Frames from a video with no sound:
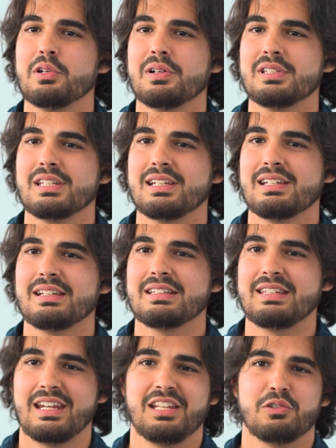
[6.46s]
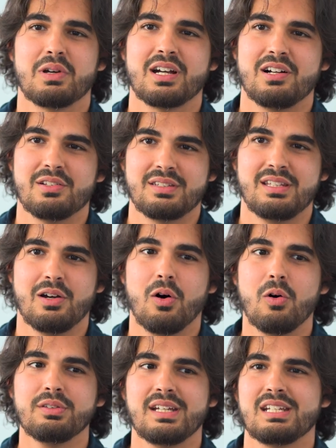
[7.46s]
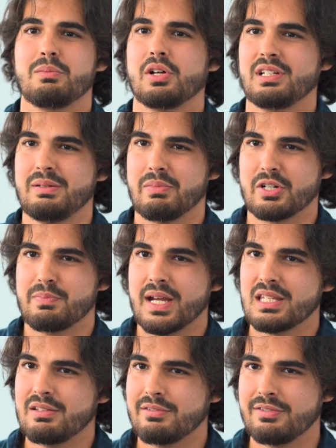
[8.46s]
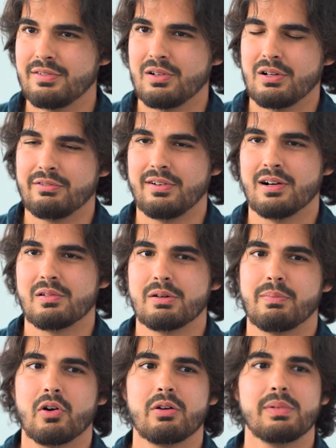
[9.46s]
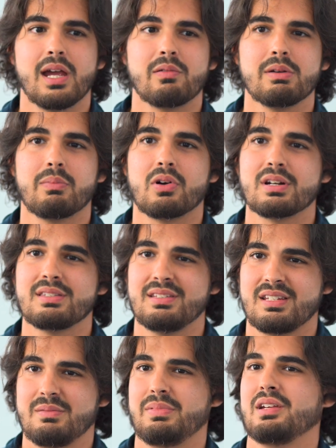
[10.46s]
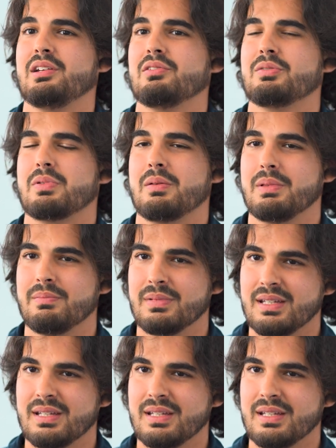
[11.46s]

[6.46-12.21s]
don't take into account the whole data modeling perspective of our Power BI reports, this can be a huge problem.